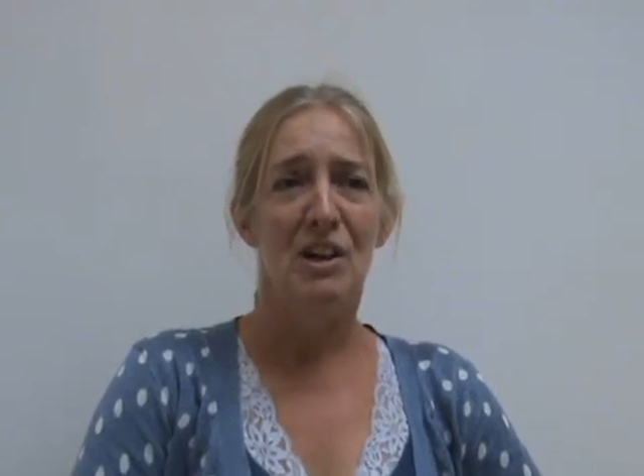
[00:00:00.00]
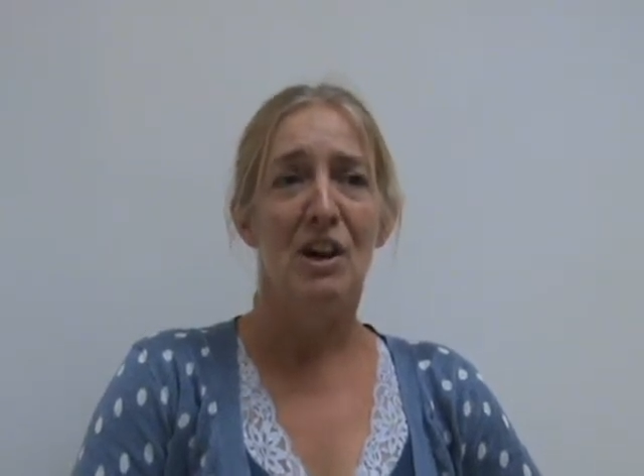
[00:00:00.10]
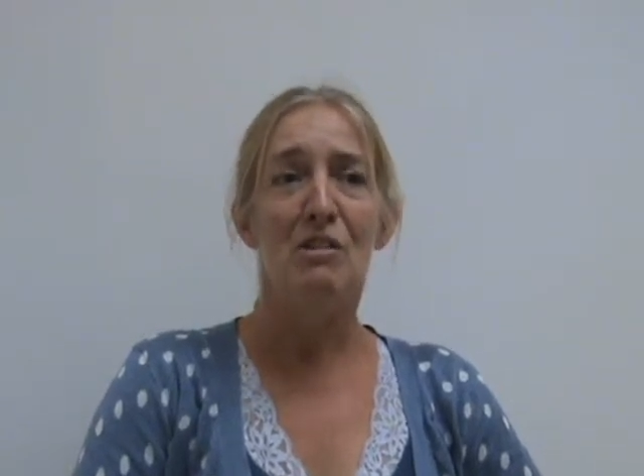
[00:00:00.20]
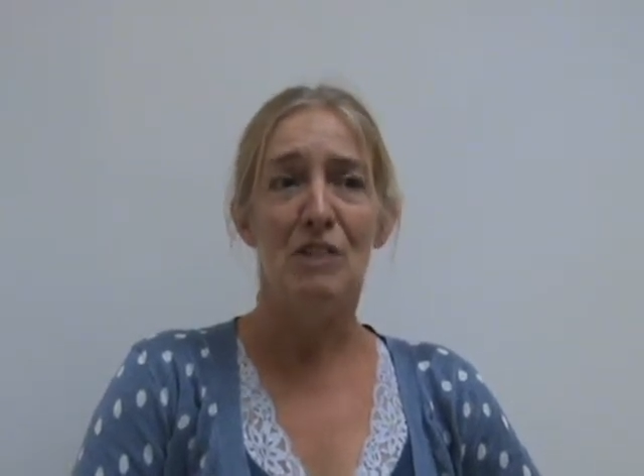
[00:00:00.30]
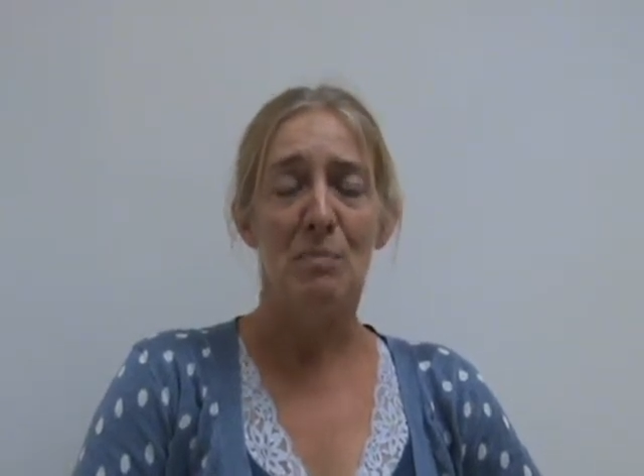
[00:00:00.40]

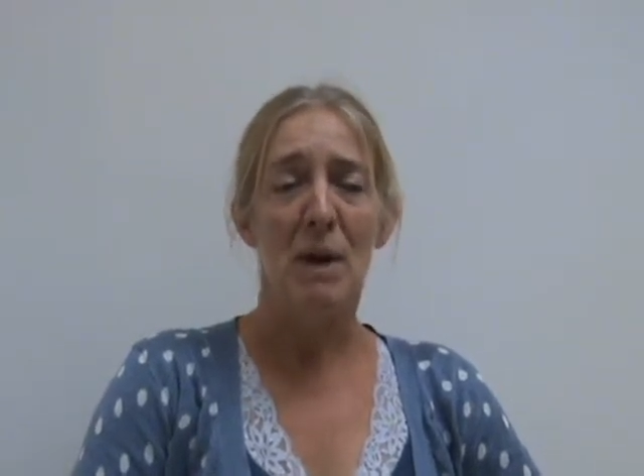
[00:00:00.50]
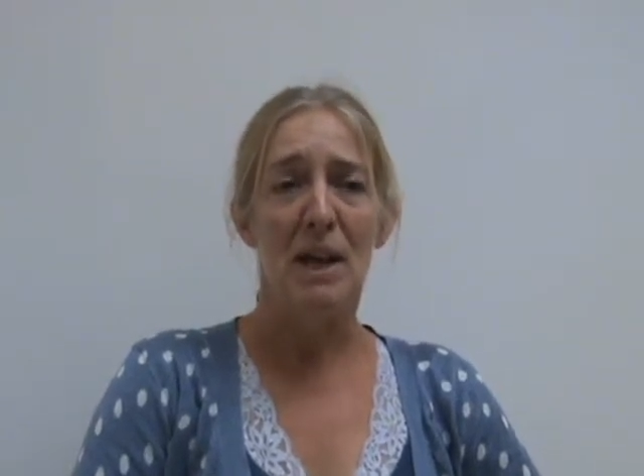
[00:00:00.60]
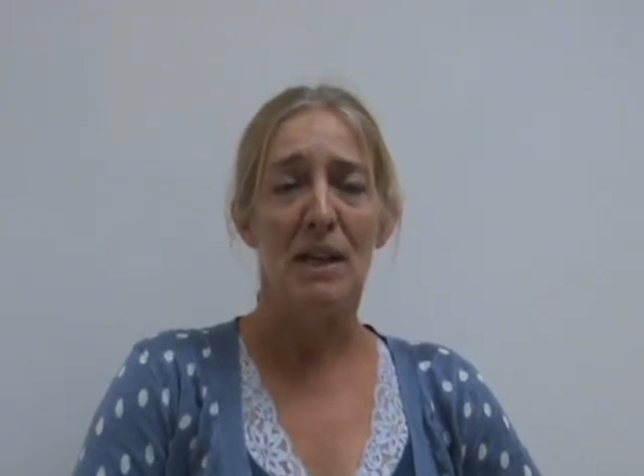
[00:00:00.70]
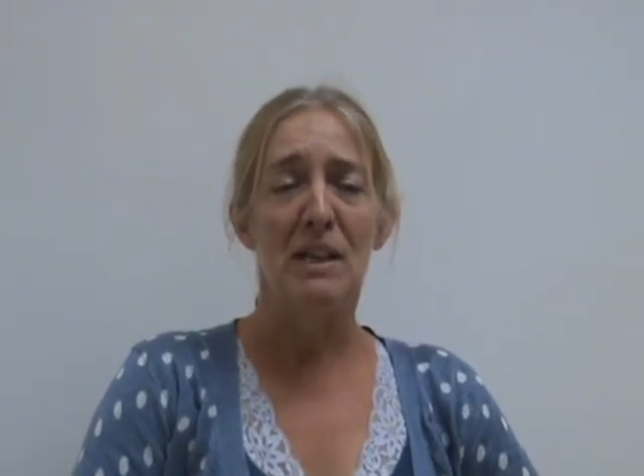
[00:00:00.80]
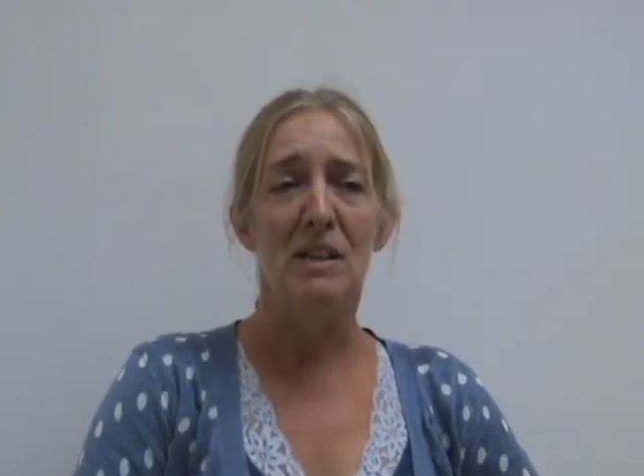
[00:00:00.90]
are in a
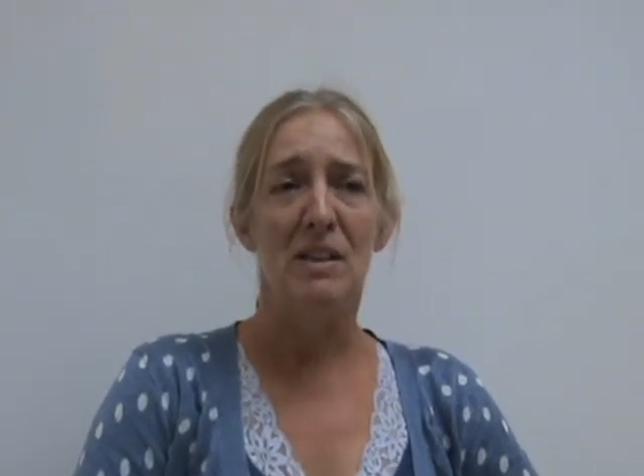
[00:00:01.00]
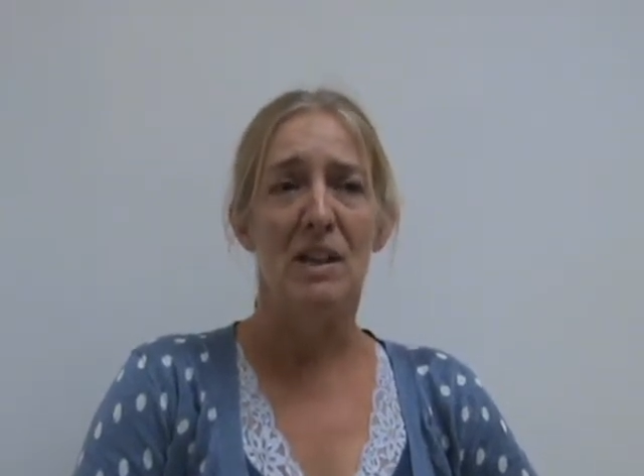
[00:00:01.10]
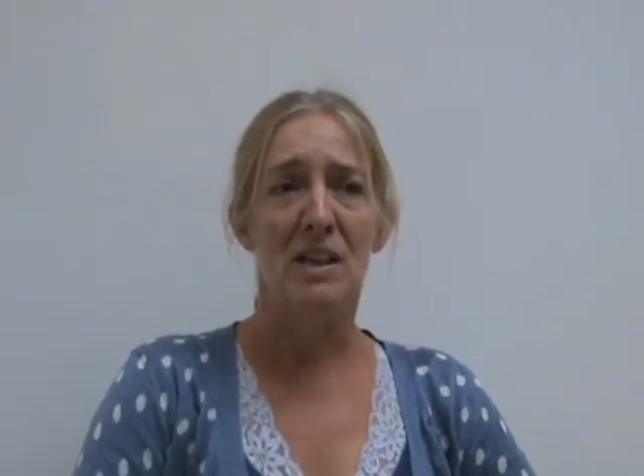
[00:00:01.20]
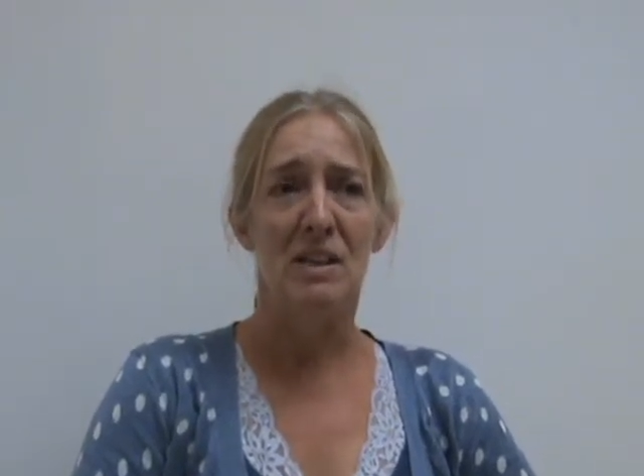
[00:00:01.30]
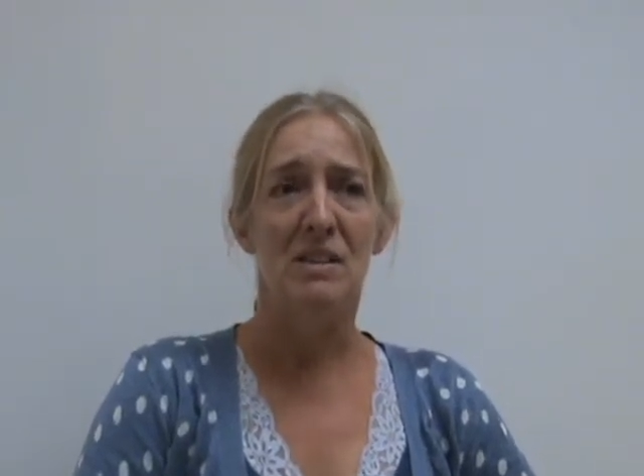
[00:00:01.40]
panic and
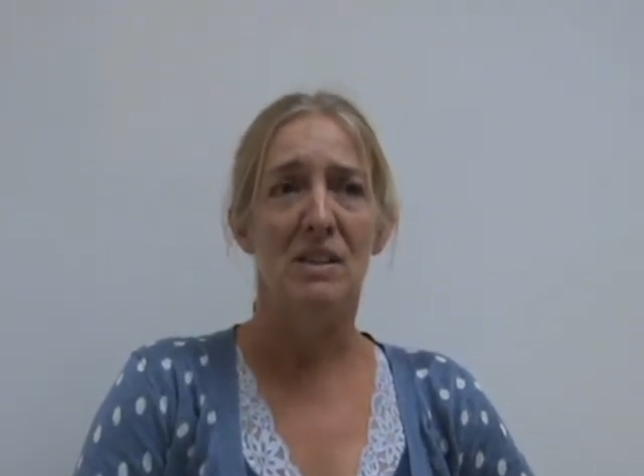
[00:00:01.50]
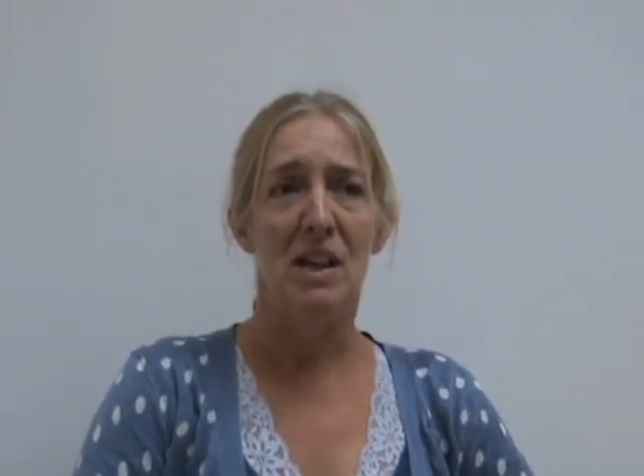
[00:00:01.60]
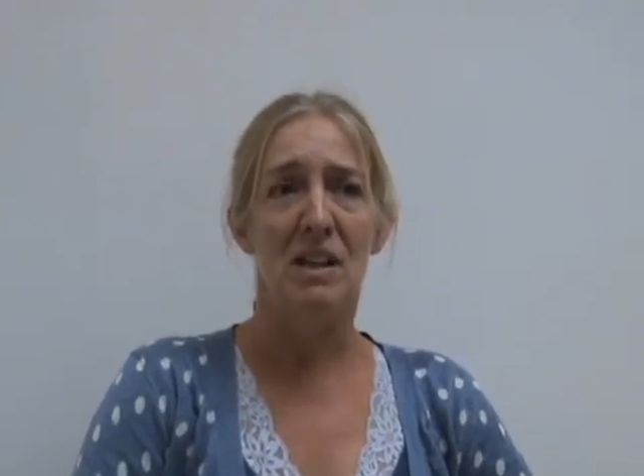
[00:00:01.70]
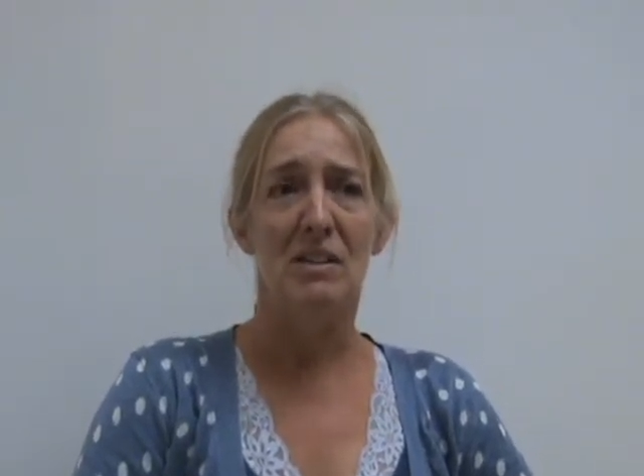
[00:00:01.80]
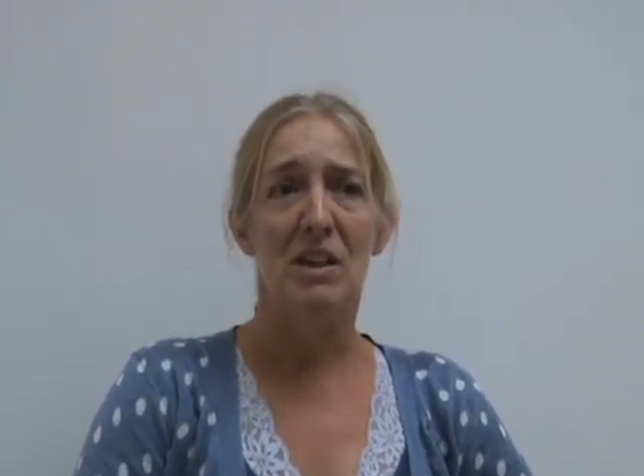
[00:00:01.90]
they need to
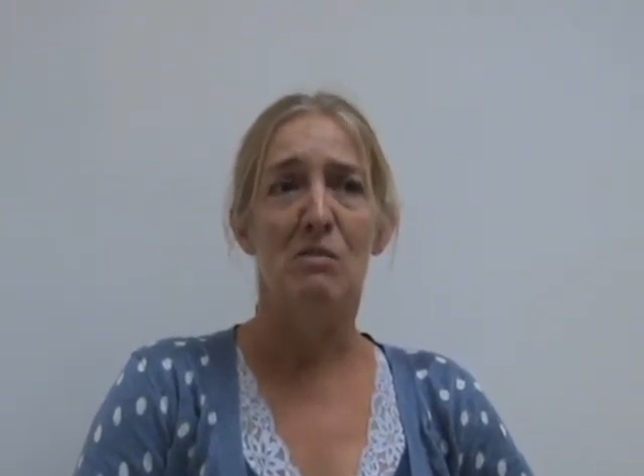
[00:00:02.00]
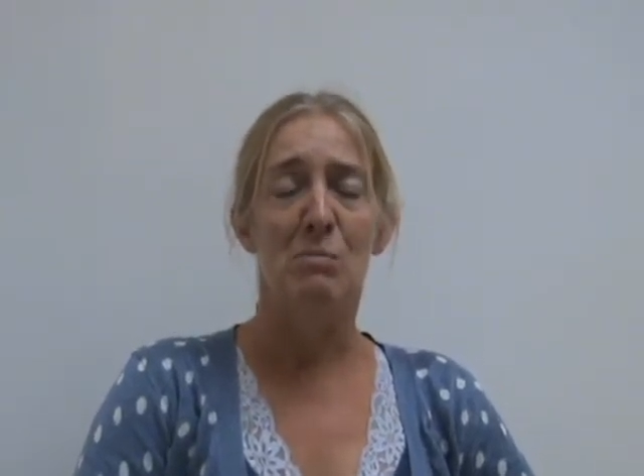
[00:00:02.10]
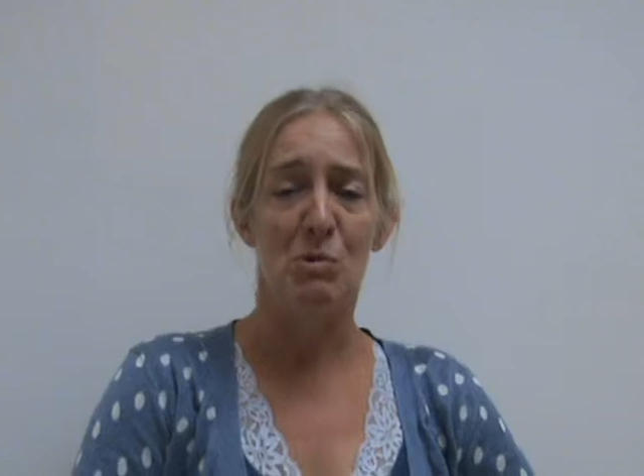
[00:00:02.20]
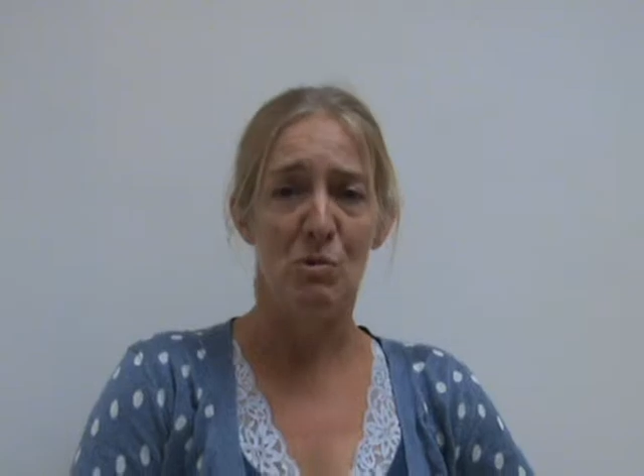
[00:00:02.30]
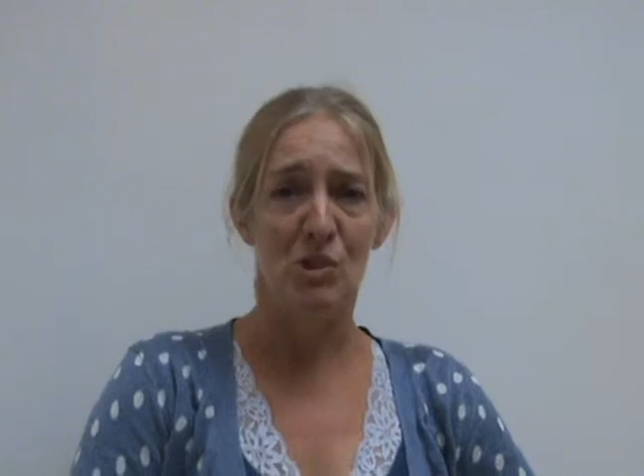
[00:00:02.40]
get their
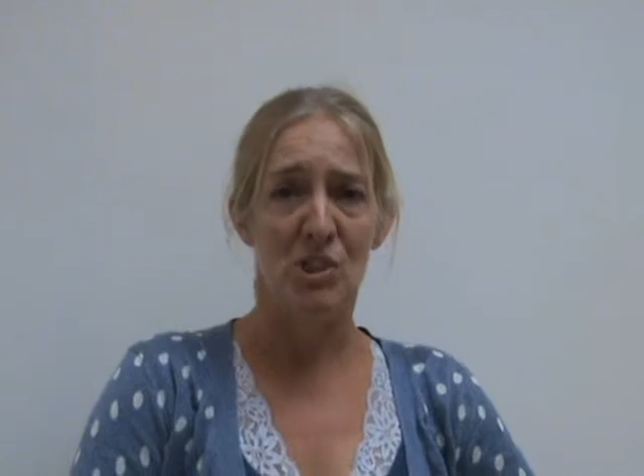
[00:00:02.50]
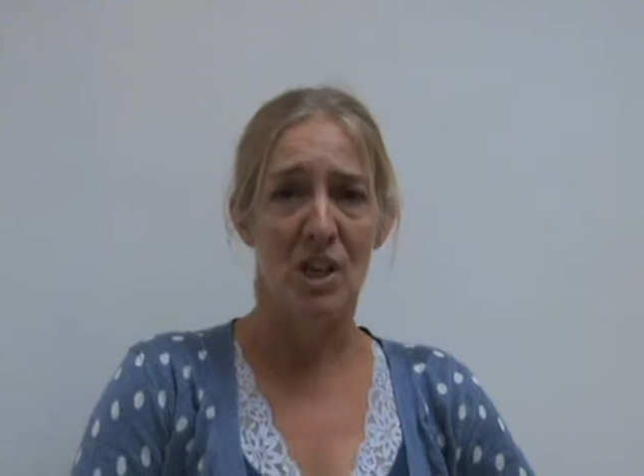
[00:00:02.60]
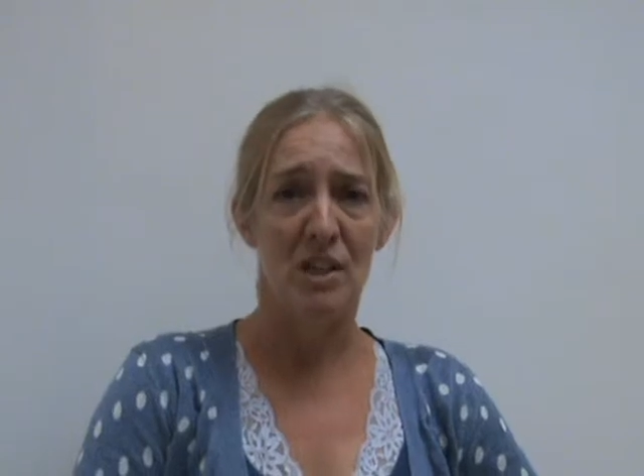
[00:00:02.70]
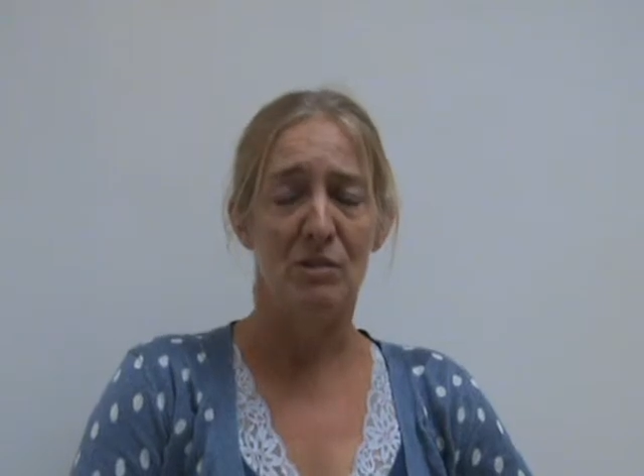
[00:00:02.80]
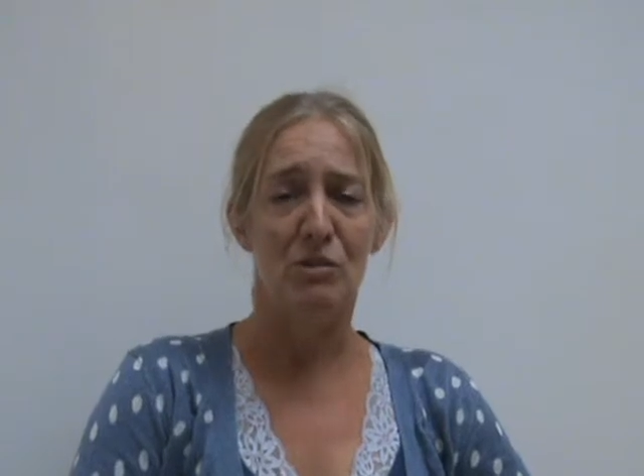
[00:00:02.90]
reports
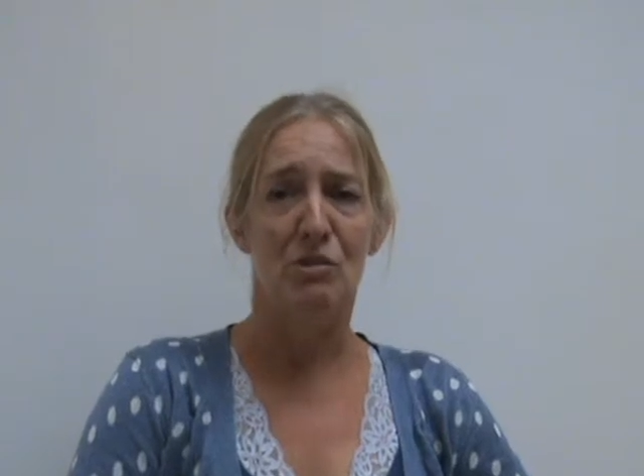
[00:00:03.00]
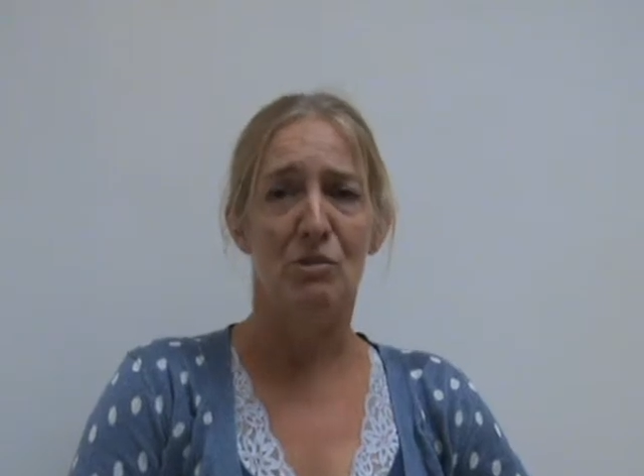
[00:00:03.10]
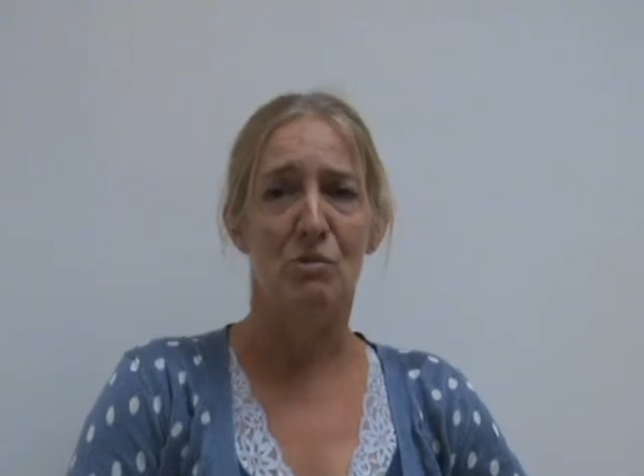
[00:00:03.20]
out,